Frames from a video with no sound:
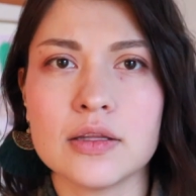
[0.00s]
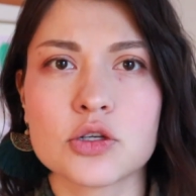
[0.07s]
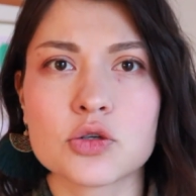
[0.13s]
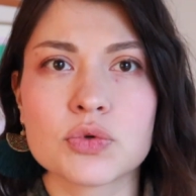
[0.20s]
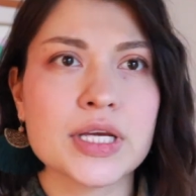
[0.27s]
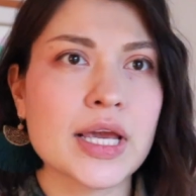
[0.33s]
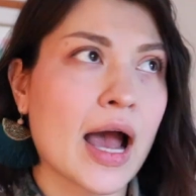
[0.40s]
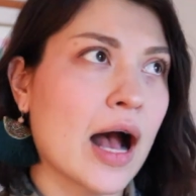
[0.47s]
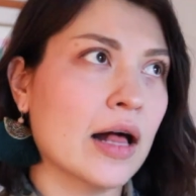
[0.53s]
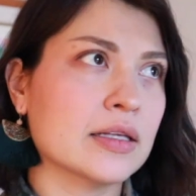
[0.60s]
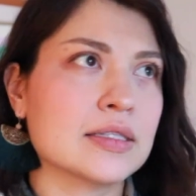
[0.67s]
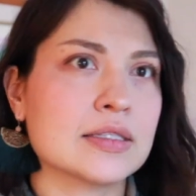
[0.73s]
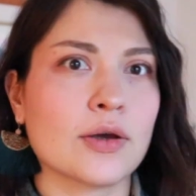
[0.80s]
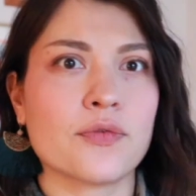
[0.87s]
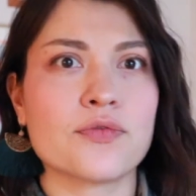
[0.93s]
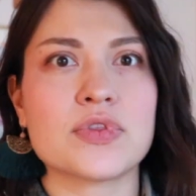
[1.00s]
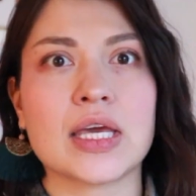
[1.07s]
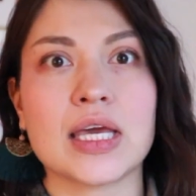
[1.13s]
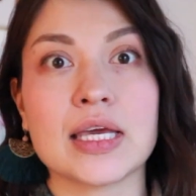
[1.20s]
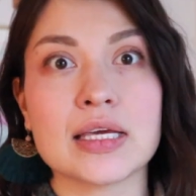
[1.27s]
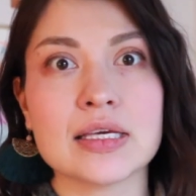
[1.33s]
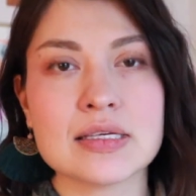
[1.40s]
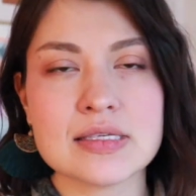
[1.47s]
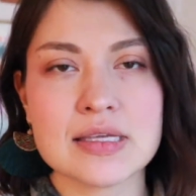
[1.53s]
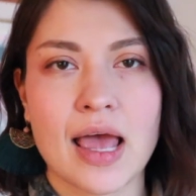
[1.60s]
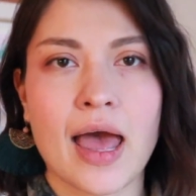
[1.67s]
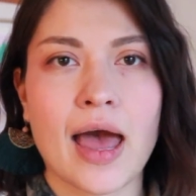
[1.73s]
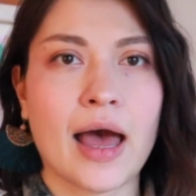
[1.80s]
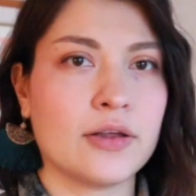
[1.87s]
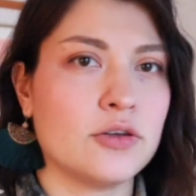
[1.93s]
in the reality of things,
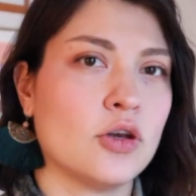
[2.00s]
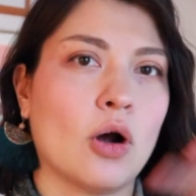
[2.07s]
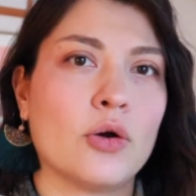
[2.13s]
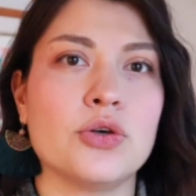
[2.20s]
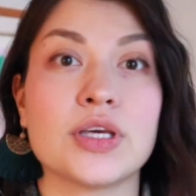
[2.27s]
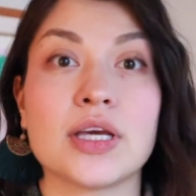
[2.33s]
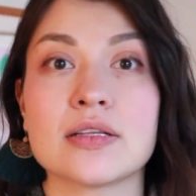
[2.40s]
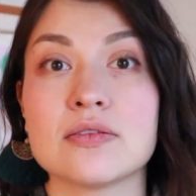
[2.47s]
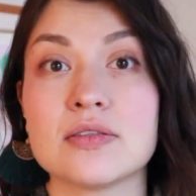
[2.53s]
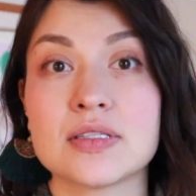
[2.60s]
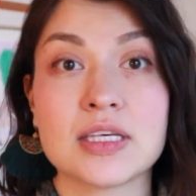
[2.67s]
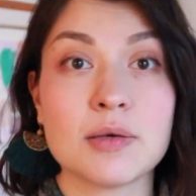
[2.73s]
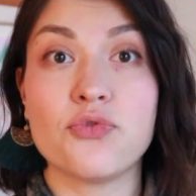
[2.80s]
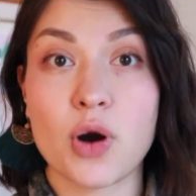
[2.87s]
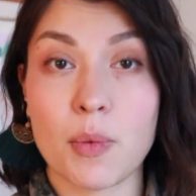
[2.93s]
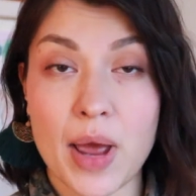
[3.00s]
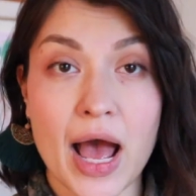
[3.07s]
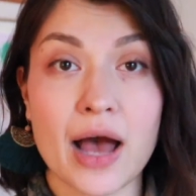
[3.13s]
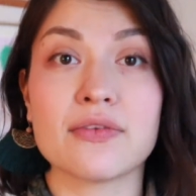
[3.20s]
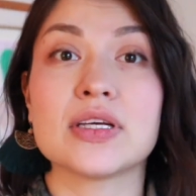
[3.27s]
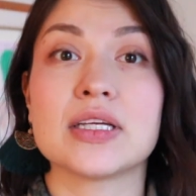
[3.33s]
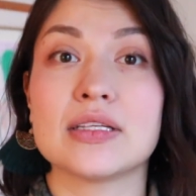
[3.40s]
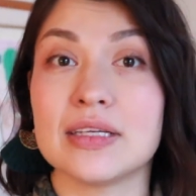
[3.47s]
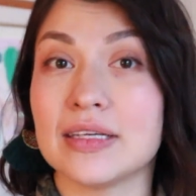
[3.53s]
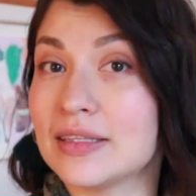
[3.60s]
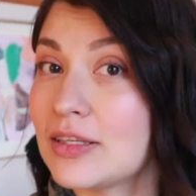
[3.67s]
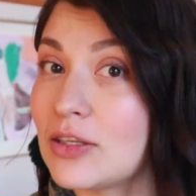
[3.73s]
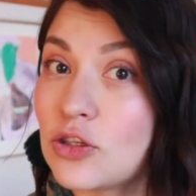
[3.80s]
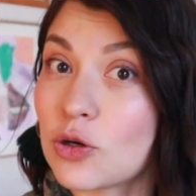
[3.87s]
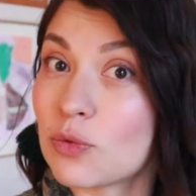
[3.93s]
and you know, you can skip from having
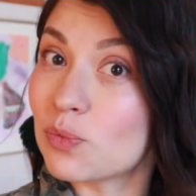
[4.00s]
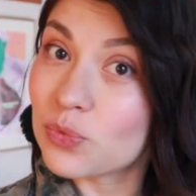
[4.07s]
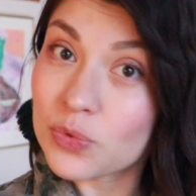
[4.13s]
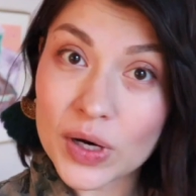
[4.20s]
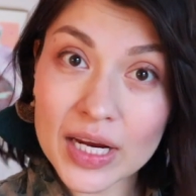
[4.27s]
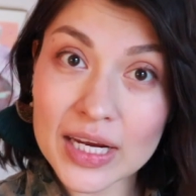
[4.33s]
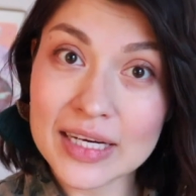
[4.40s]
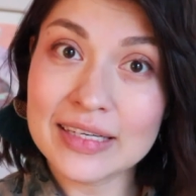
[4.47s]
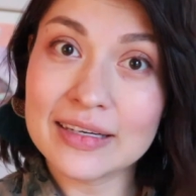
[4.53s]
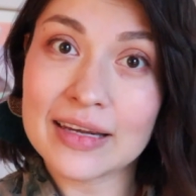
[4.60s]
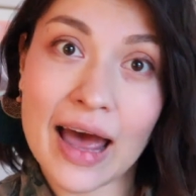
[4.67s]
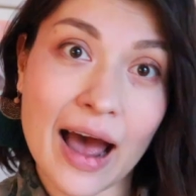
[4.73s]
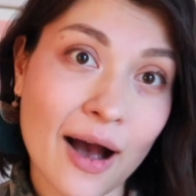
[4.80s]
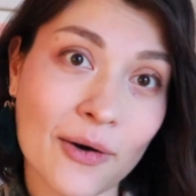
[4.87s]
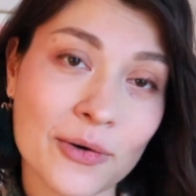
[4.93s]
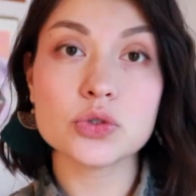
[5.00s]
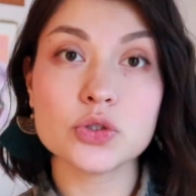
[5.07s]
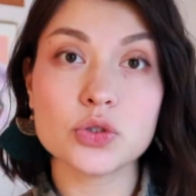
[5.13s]
it in your brain now.